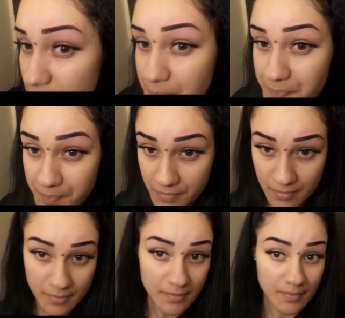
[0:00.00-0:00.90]
And there
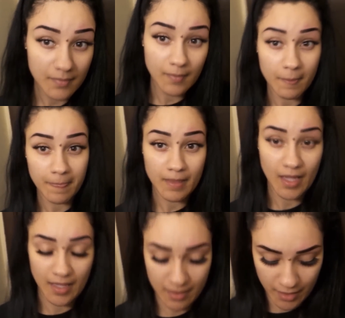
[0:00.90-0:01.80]
you go.
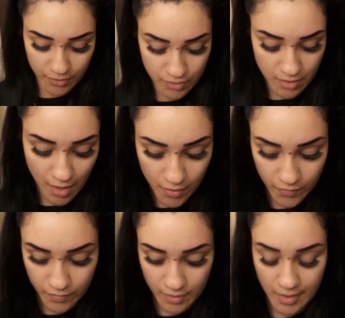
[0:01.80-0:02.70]
This is a
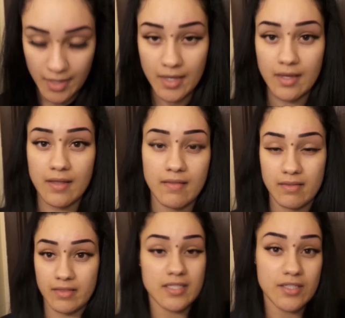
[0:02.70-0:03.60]
tutorial on how
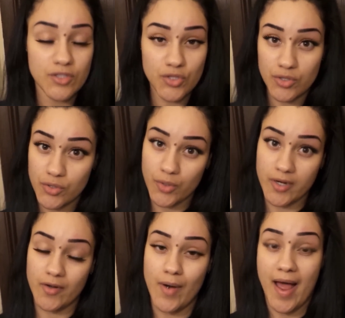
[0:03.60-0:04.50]
I tint my
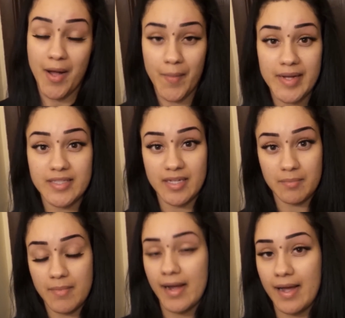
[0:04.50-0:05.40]
eyebrows at home
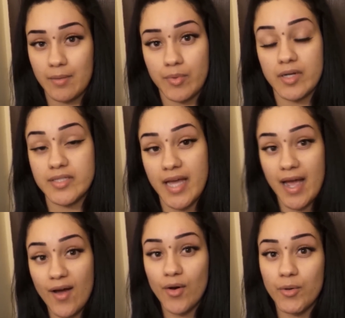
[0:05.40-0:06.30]
with a
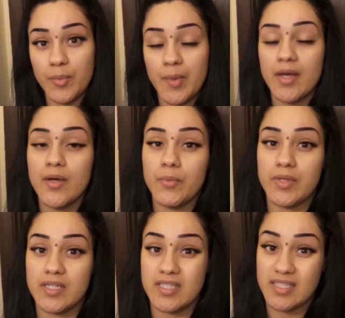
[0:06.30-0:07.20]

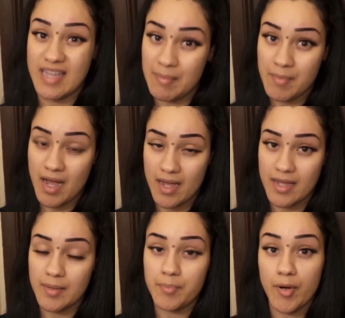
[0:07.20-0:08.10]
semi-permanent
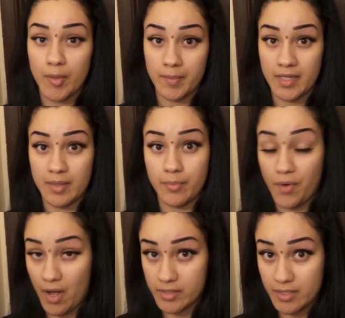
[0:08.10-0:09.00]
product called
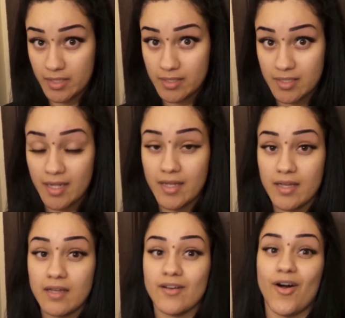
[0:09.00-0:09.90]

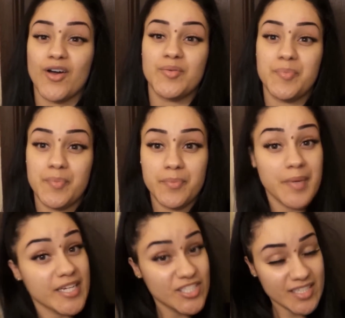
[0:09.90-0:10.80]
Bigen. I use
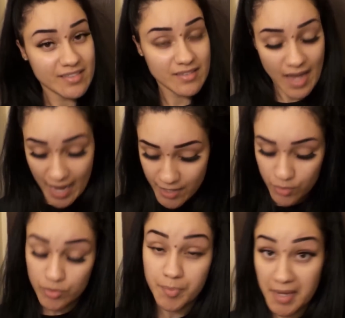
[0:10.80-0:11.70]
Bigen to tint
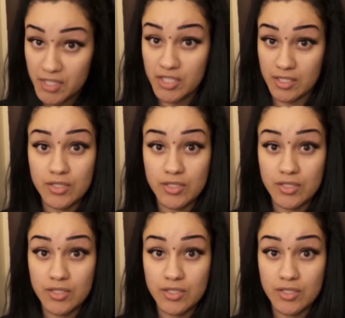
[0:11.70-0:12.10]
my eyebrows.